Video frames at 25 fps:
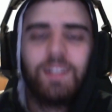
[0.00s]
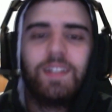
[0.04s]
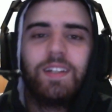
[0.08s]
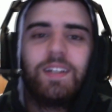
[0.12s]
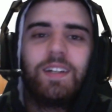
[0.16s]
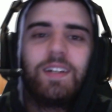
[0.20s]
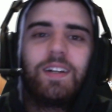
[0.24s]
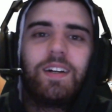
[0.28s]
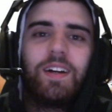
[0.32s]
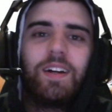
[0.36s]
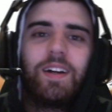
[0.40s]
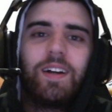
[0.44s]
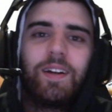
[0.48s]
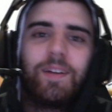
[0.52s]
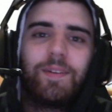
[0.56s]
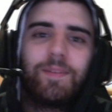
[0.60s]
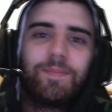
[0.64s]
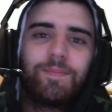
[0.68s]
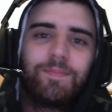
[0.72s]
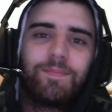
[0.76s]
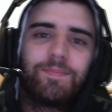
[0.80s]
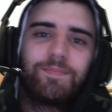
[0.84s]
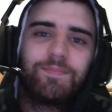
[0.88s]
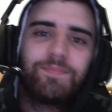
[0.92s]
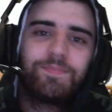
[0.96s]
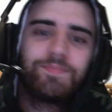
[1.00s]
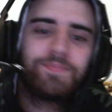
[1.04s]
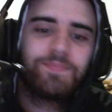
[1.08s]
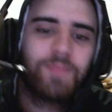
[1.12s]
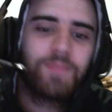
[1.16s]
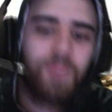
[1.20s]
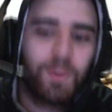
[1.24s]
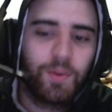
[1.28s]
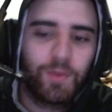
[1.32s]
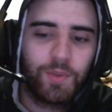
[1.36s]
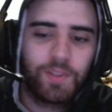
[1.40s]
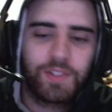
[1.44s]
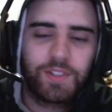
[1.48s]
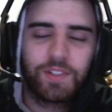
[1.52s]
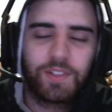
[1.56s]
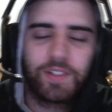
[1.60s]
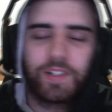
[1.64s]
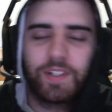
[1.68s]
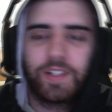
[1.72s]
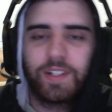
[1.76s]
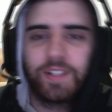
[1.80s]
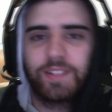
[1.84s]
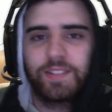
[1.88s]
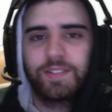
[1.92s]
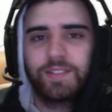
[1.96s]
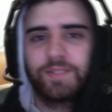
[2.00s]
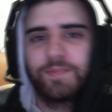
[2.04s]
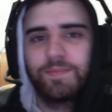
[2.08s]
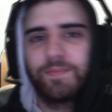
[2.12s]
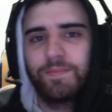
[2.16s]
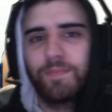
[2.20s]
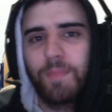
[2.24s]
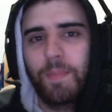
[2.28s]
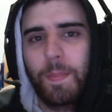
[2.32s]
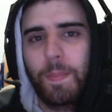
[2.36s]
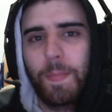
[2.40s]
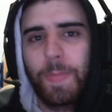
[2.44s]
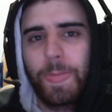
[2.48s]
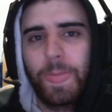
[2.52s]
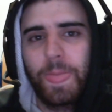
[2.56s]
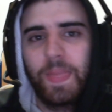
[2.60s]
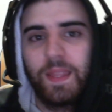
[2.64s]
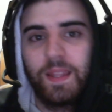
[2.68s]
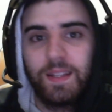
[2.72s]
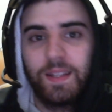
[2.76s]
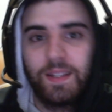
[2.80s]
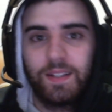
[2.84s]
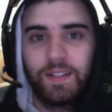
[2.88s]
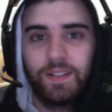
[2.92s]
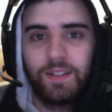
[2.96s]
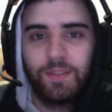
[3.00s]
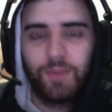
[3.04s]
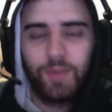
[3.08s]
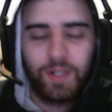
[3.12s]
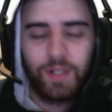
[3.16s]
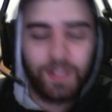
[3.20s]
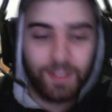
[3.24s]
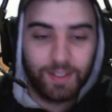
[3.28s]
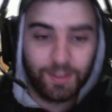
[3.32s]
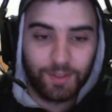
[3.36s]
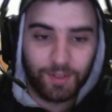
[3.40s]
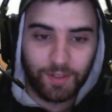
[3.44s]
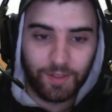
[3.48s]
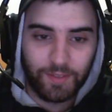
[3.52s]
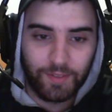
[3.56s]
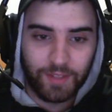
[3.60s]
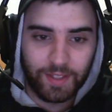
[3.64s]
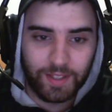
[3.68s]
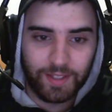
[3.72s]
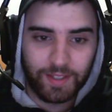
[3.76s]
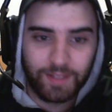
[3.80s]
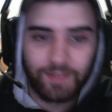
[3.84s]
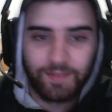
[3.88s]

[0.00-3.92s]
Alright. What's good, guys? What did I look over there?